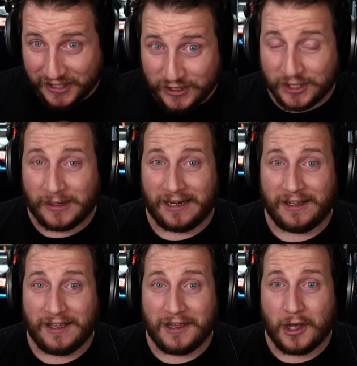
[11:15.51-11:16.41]
to do it
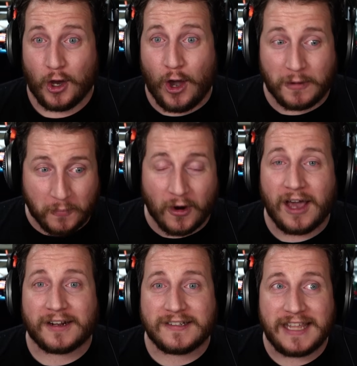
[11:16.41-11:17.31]
on
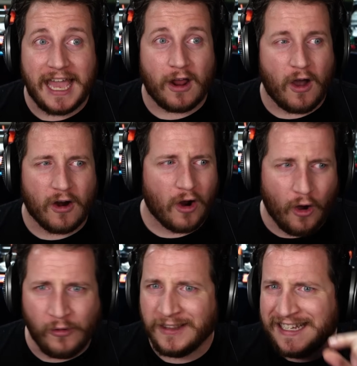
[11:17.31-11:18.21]
products that are
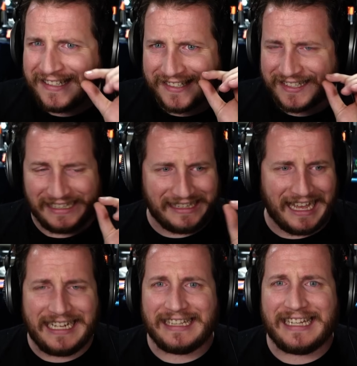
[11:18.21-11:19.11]
only
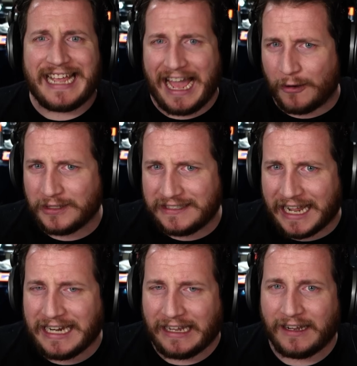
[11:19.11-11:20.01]
slightly
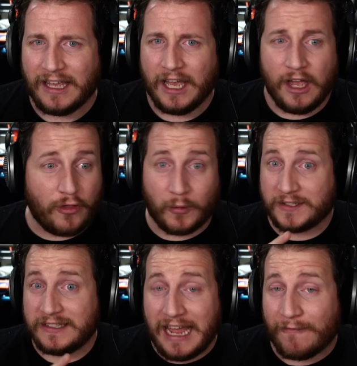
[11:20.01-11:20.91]
outdated. There
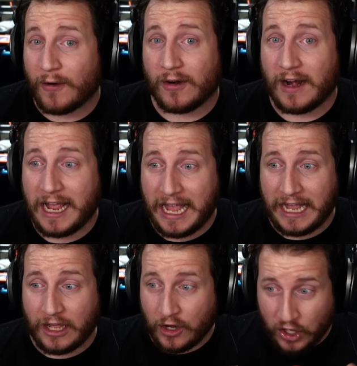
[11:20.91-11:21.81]
was never
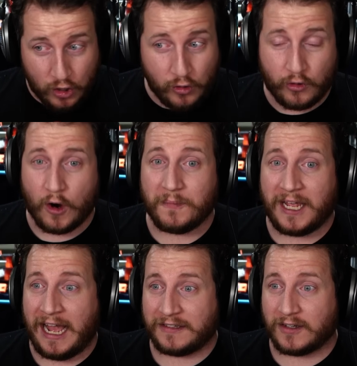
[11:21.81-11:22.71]
a new
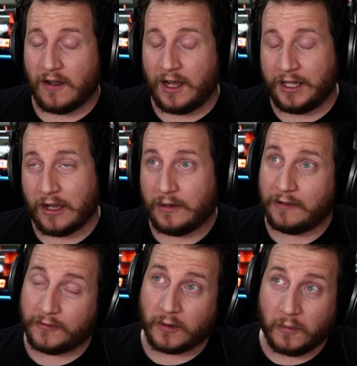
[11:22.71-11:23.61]
Chromecast Audio.
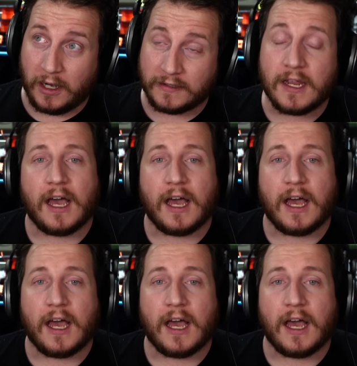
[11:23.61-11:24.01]
If there was,